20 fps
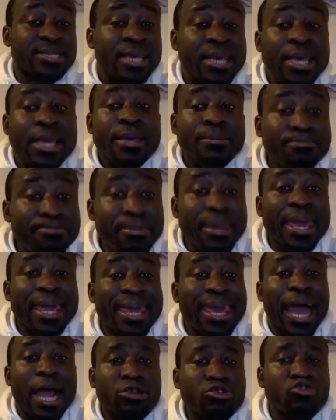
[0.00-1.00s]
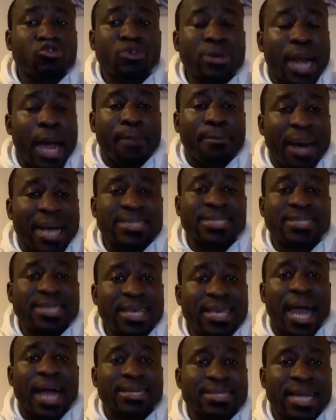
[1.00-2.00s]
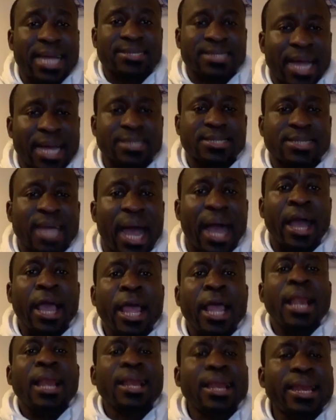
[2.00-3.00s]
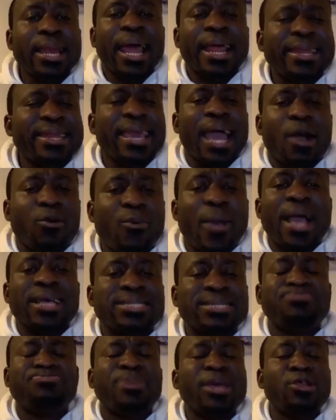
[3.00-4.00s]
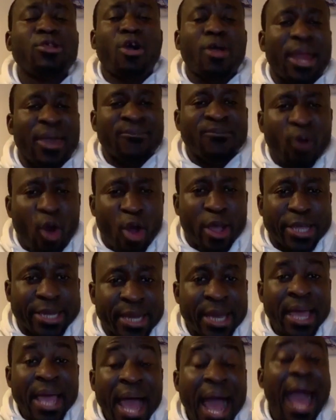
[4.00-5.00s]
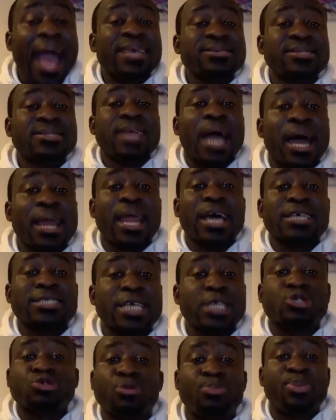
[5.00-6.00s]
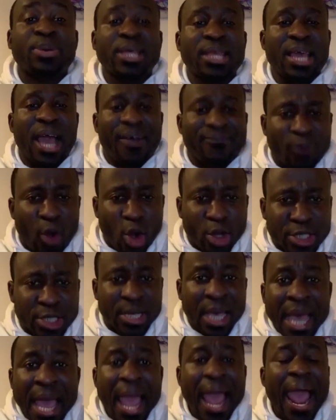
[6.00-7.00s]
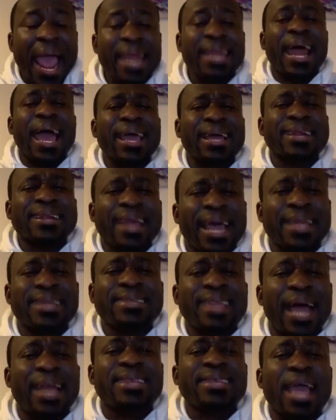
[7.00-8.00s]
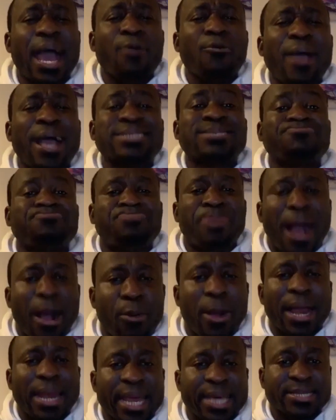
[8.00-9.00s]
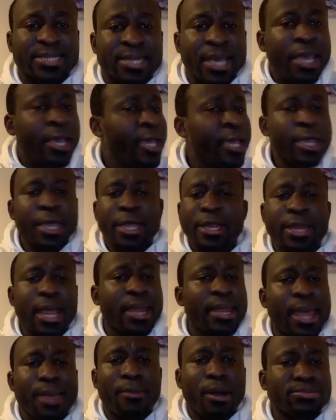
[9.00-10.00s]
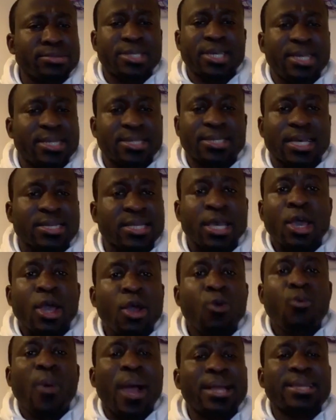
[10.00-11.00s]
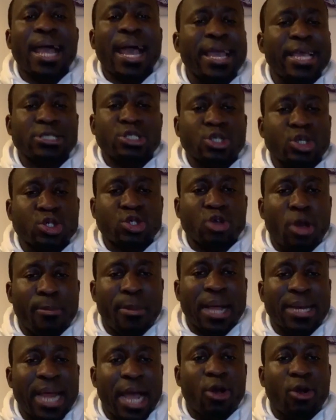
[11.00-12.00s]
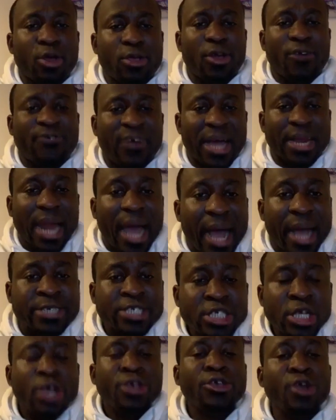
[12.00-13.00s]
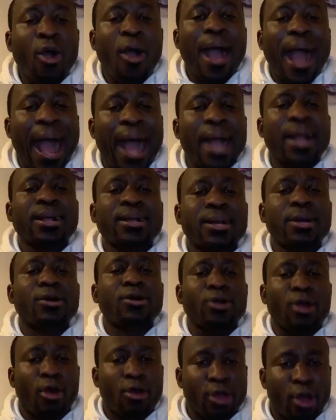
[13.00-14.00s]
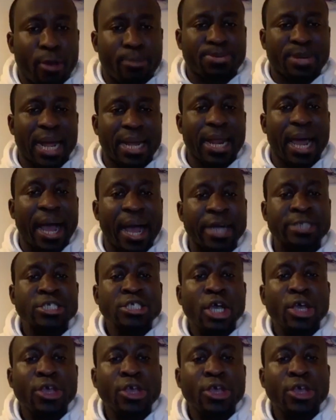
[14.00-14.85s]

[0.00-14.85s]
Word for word: ways. Mikaduna yanta tanta. Let their words be null and void. I stand as a superior voice and I render their words powerless in the name of Jesus. Whether it was your mother or your father, your uncle or your brother,